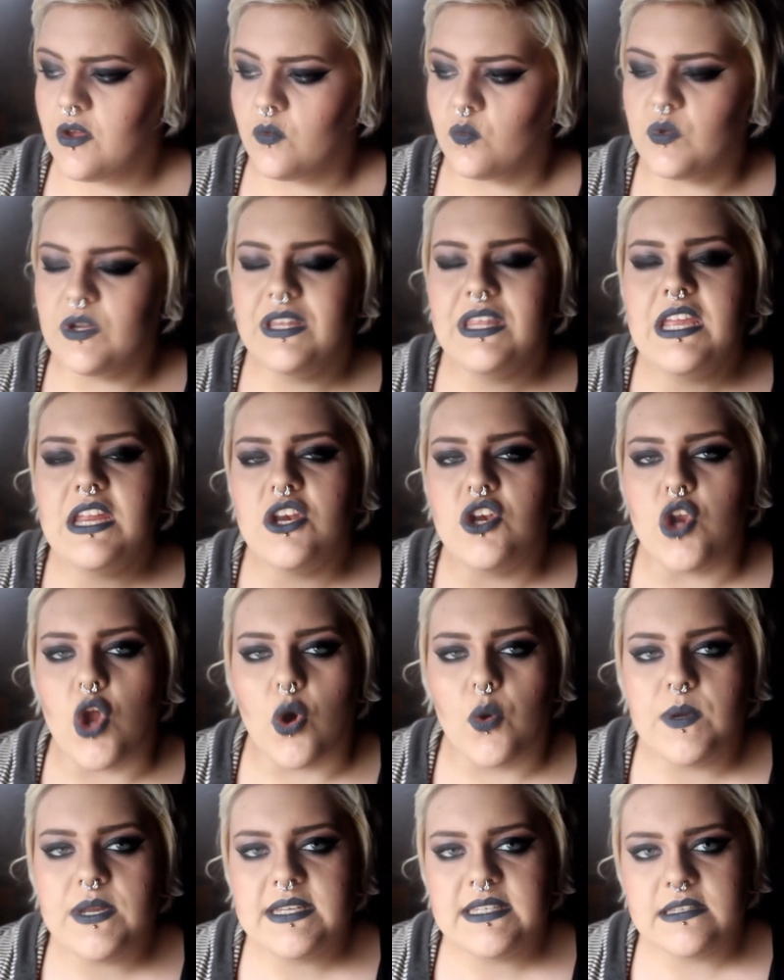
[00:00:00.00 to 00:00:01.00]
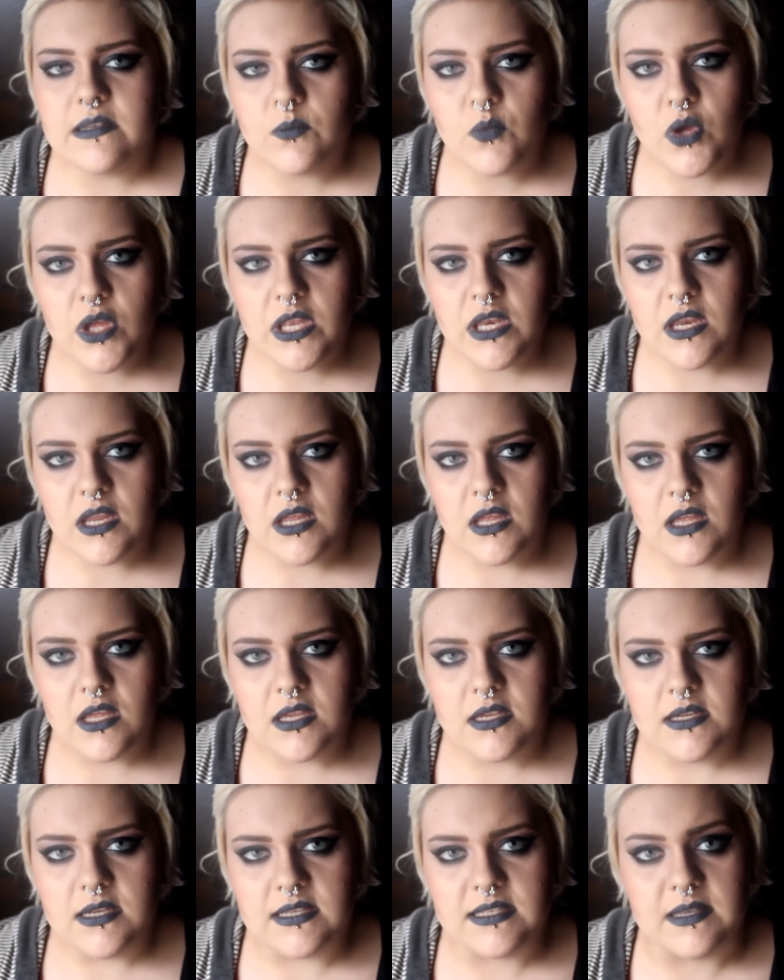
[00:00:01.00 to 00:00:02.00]
Really knowing someone
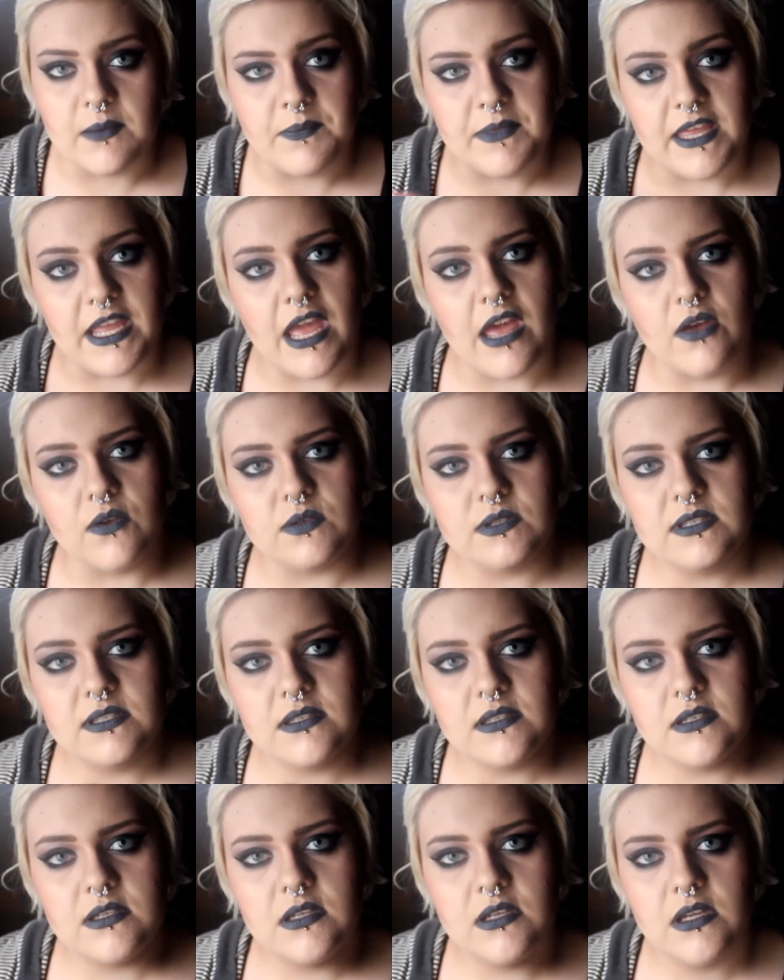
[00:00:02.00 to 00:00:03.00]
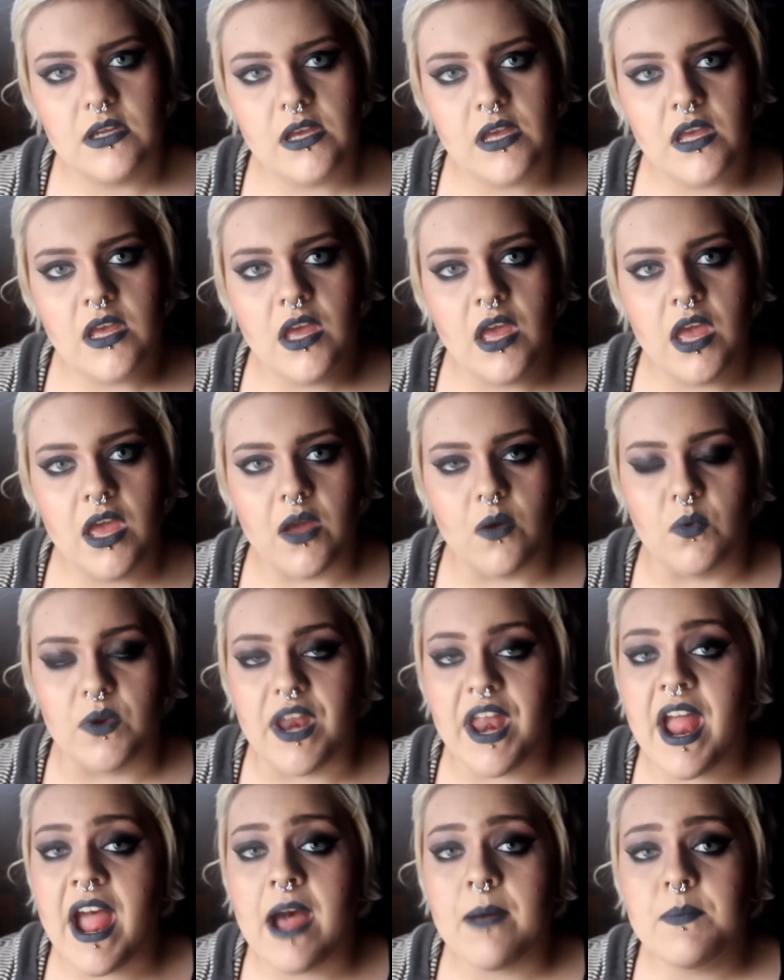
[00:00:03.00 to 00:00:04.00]
is something else. When
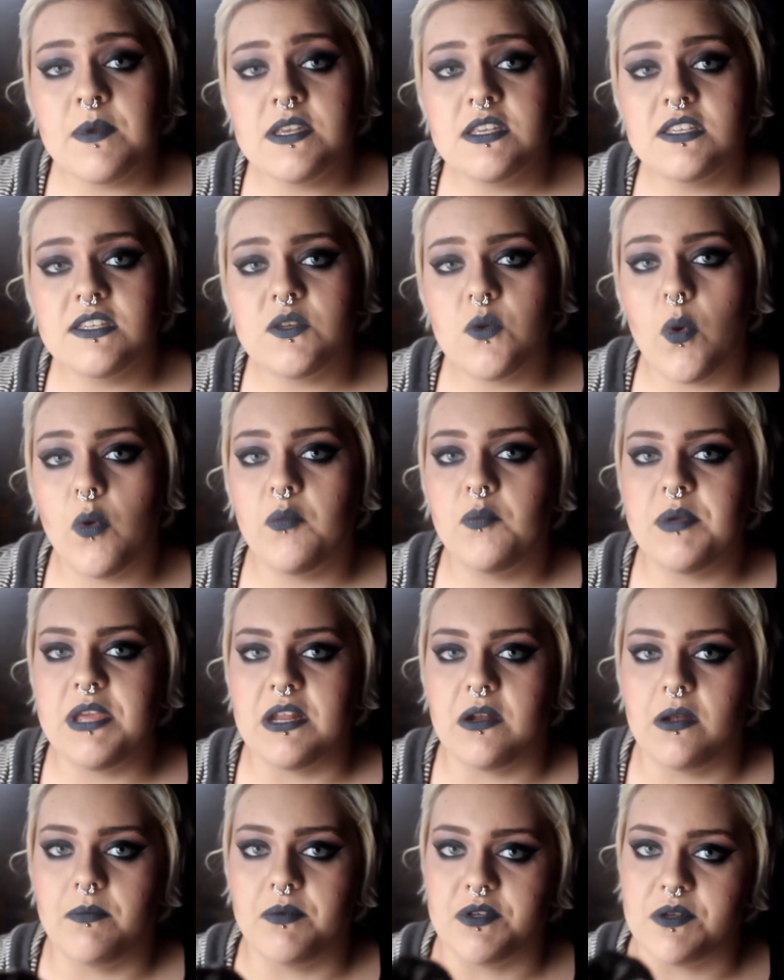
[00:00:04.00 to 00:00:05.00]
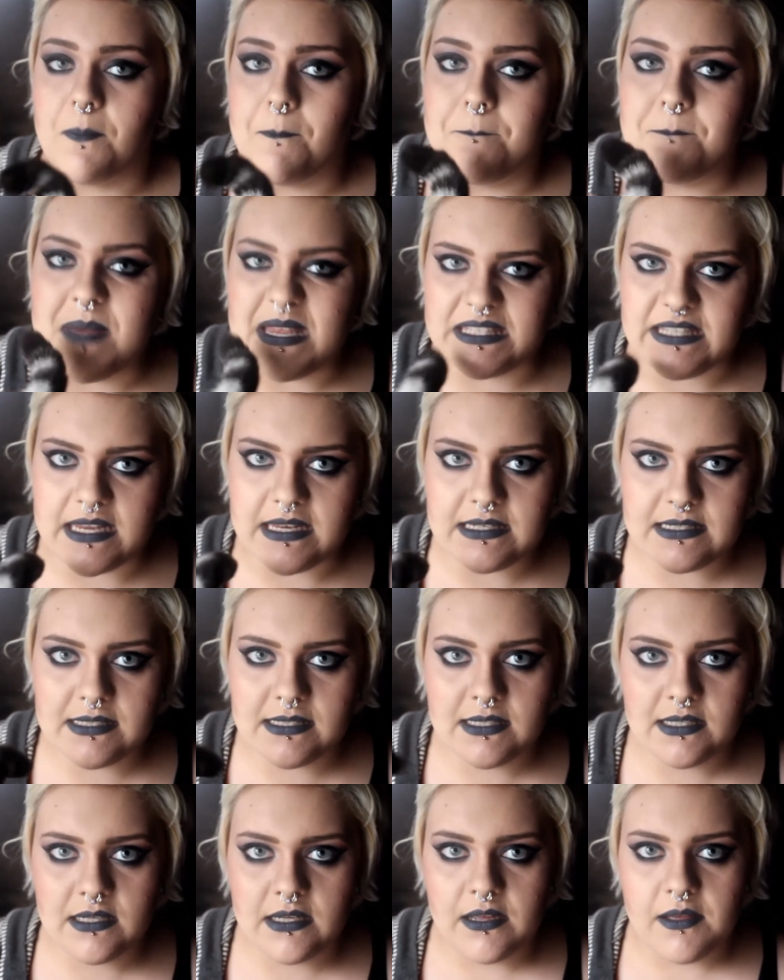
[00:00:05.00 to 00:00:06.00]
it happens, you won't be able to miss it.
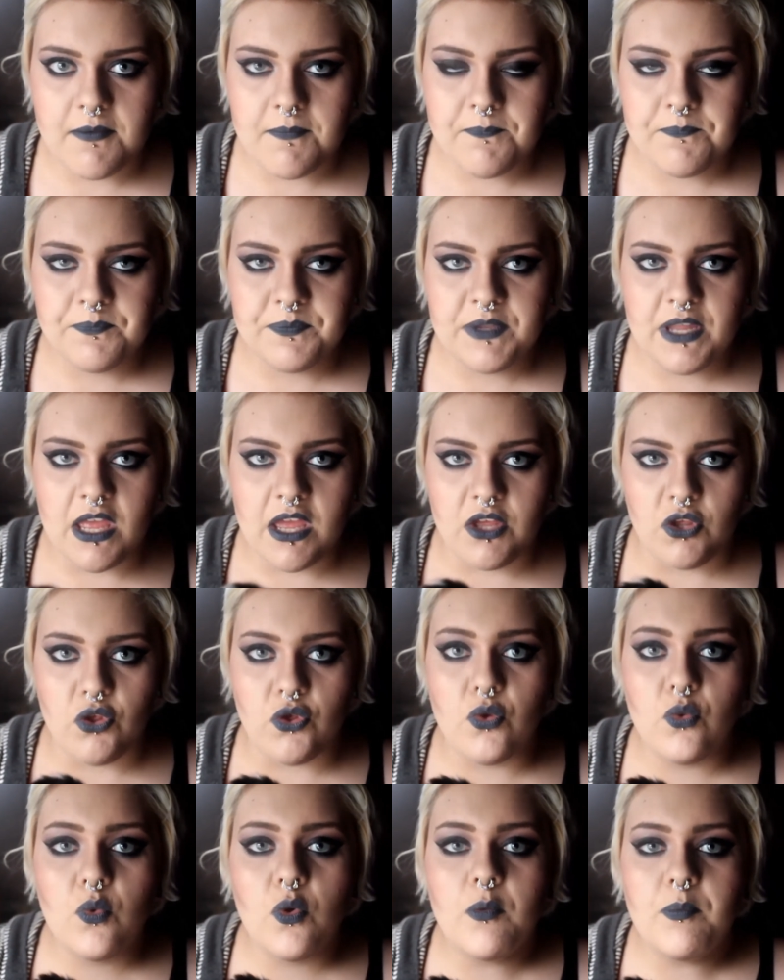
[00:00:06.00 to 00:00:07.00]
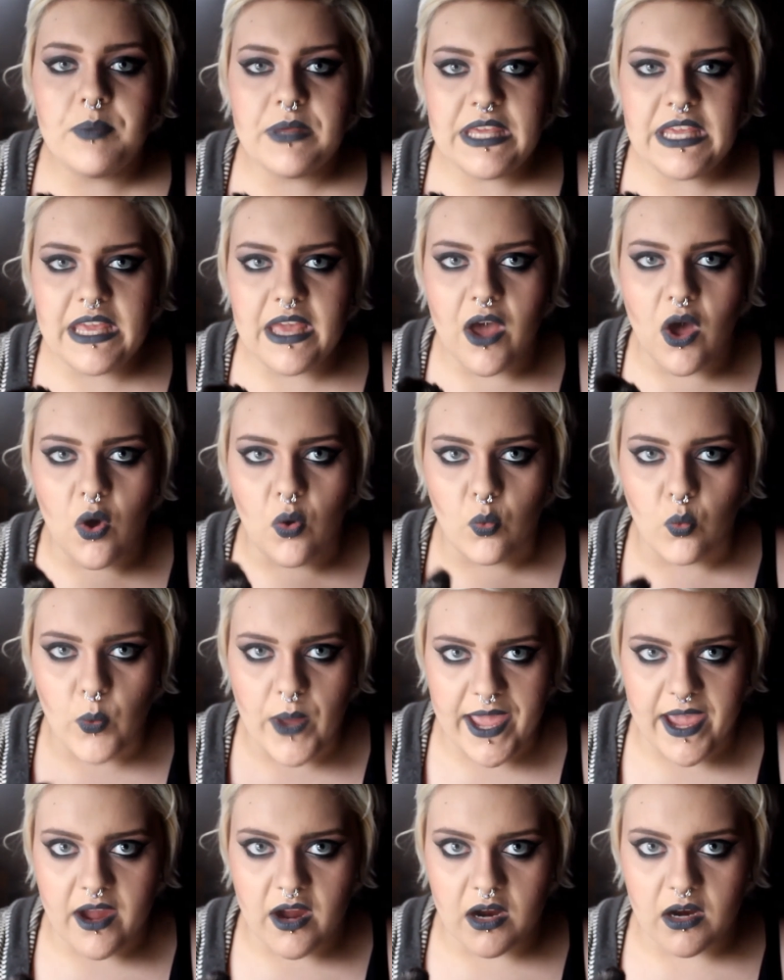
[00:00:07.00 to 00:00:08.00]
You will be
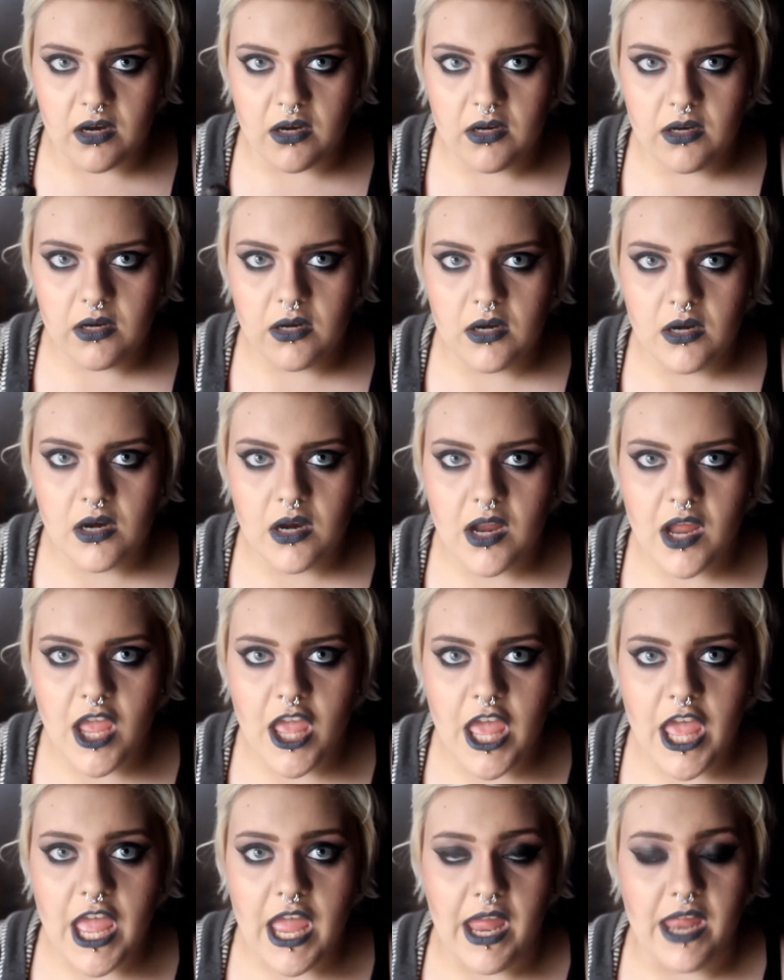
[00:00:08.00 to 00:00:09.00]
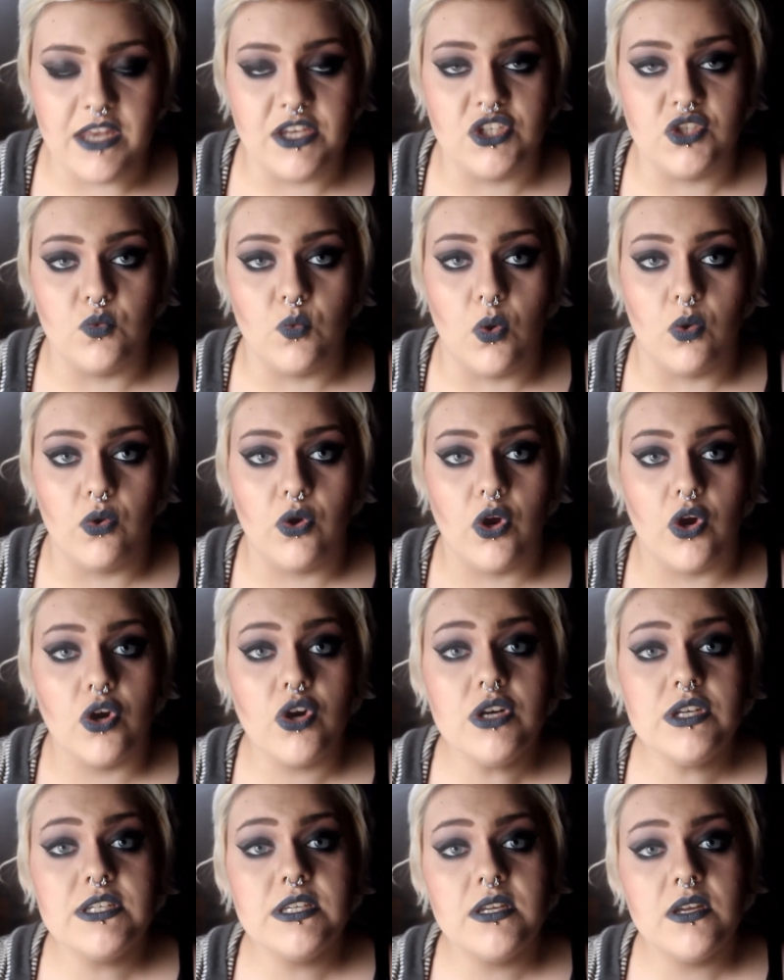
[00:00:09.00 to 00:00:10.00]
aware, and you won't
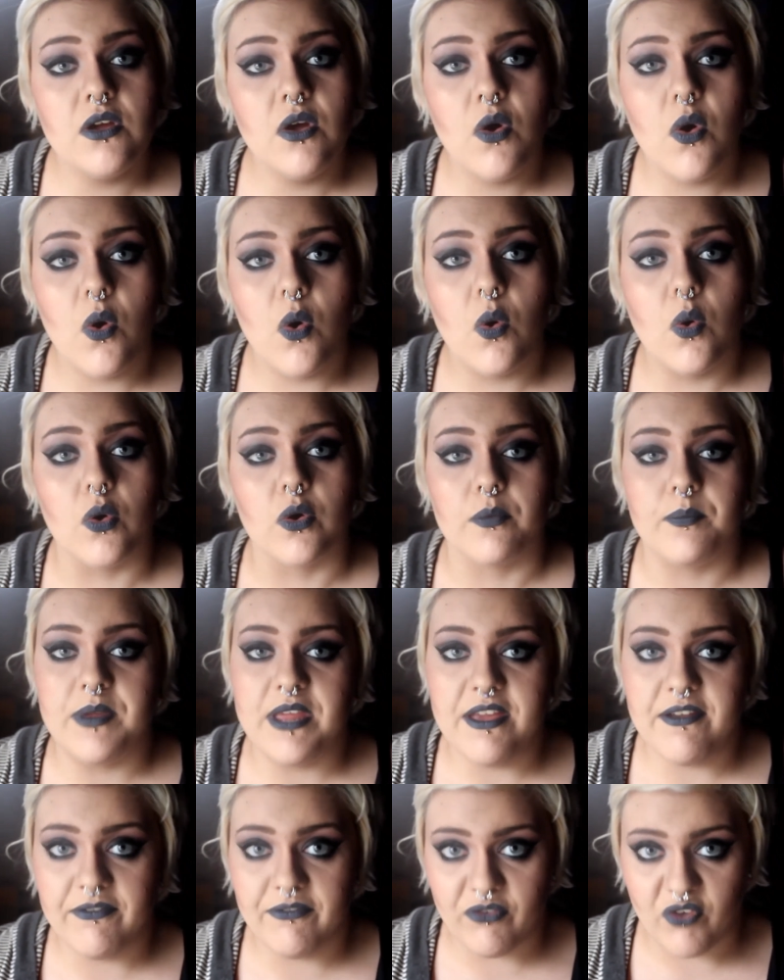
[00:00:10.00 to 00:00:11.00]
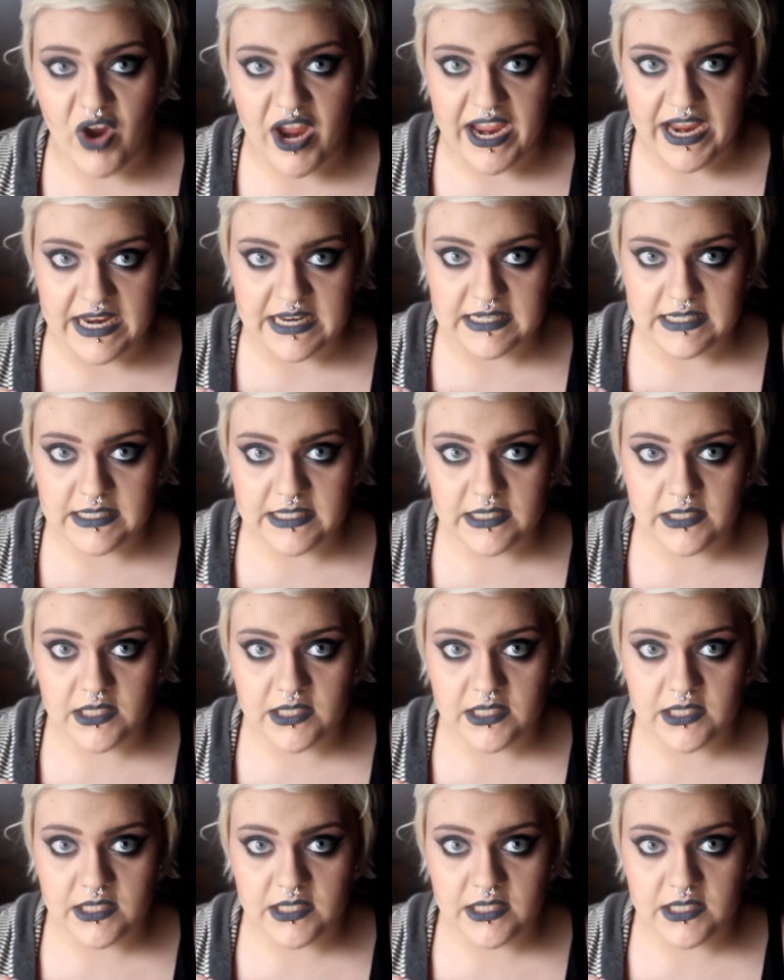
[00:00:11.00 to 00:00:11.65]
hurt or be afraid.